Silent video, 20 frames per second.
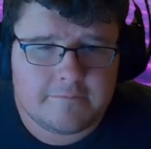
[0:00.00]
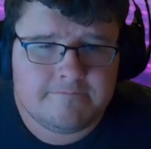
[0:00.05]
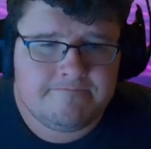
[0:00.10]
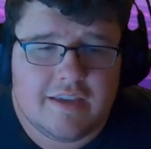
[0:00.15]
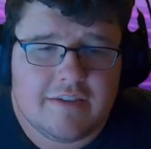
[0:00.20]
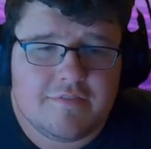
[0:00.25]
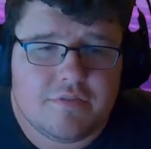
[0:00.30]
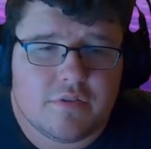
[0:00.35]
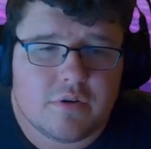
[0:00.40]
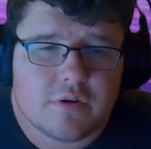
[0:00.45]
The
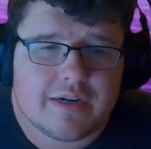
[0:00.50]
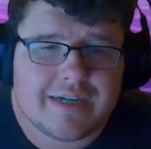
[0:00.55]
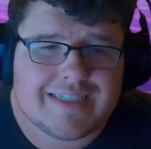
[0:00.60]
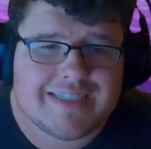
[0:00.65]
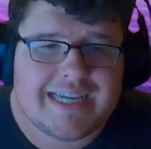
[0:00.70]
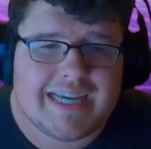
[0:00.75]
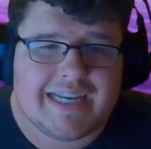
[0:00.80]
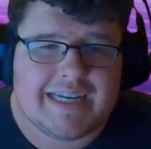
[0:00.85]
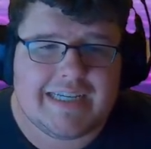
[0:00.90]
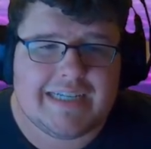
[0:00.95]
M4 has
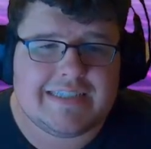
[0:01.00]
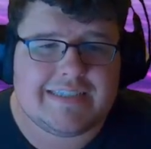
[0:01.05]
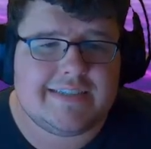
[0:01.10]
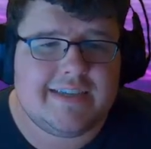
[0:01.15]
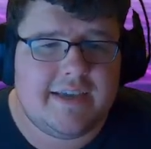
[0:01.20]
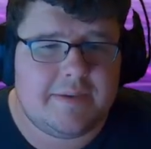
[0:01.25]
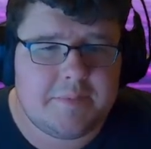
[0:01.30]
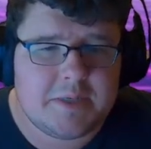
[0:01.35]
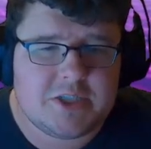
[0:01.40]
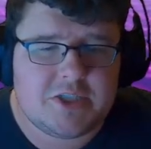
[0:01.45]
had its
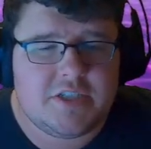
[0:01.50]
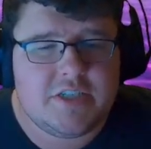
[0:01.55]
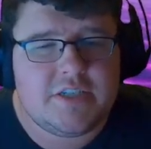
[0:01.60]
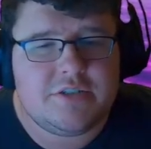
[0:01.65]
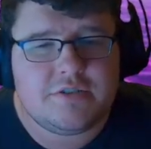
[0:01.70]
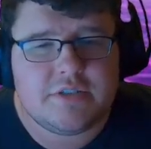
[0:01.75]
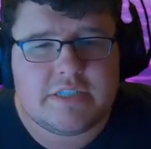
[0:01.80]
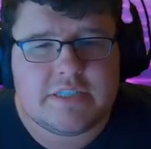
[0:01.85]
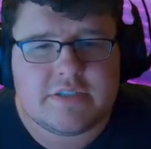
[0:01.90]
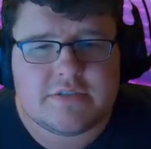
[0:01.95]
damage
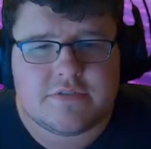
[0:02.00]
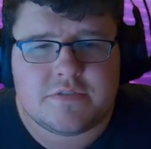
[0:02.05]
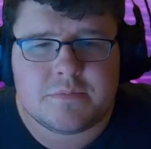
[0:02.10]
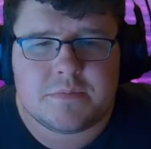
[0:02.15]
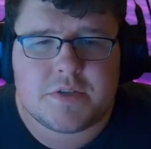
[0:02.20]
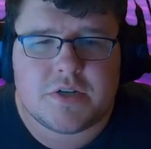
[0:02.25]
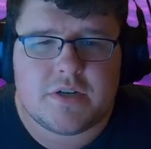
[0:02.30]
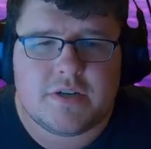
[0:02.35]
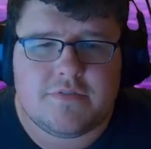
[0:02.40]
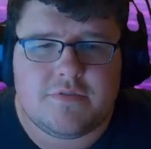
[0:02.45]
decreased from
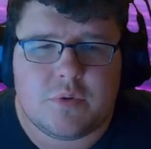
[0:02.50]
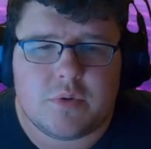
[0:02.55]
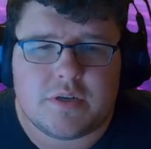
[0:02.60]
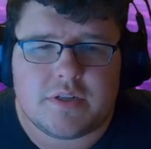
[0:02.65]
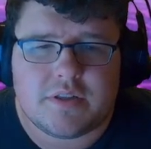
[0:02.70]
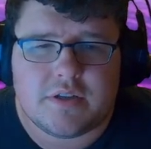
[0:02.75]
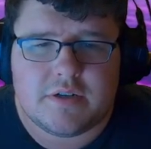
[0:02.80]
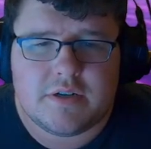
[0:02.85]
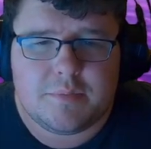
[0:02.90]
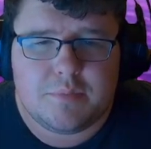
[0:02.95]
34 to
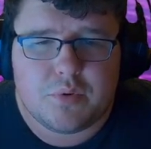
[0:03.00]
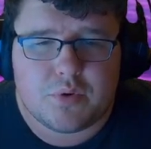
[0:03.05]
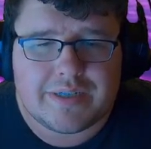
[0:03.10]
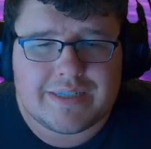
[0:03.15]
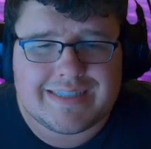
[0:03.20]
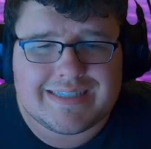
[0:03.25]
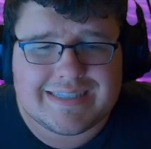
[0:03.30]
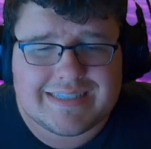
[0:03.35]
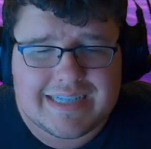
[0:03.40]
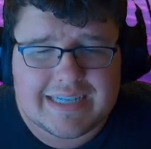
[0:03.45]

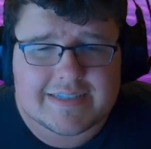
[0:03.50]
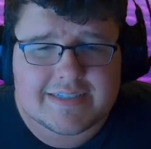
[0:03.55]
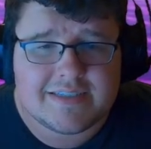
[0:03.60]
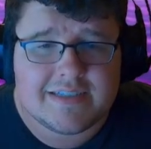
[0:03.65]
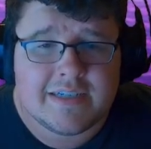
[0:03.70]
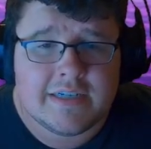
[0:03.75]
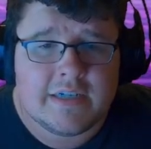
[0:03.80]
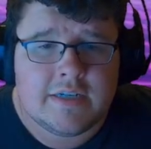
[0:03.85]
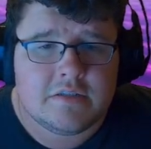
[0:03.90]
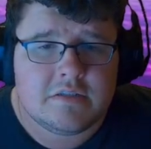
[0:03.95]
30.6
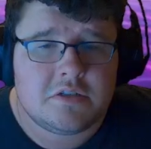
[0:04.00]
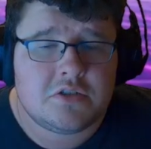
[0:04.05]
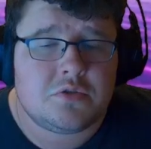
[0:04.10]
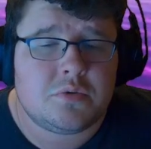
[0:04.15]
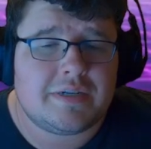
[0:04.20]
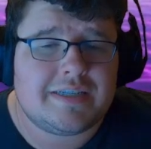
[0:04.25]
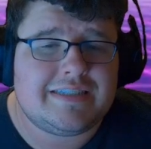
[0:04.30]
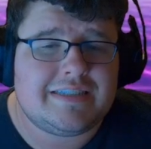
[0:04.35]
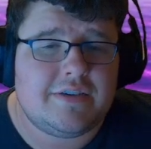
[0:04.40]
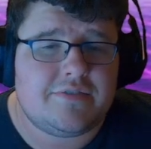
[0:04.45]
to
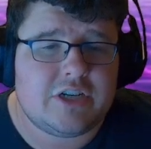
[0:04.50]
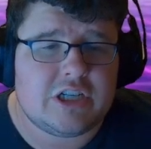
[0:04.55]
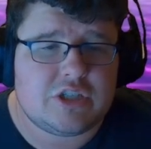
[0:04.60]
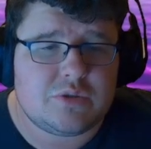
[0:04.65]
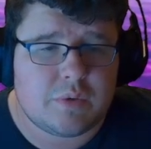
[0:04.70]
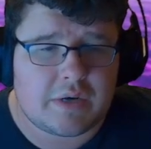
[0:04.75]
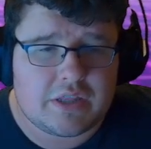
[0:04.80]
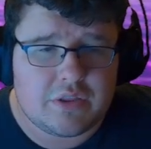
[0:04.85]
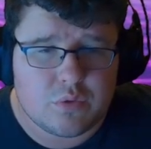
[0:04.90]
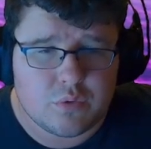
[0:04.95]
27 to
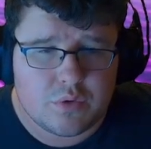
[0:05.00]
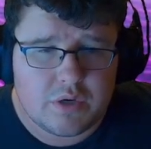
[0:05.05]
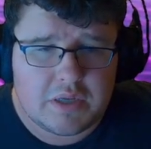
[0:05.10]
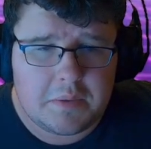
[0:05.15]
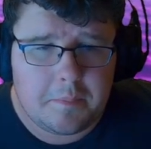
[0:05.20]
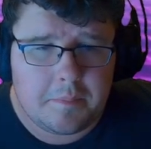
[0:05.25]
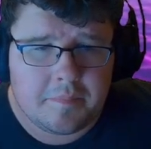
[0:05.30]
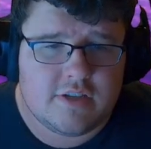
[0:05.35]
23.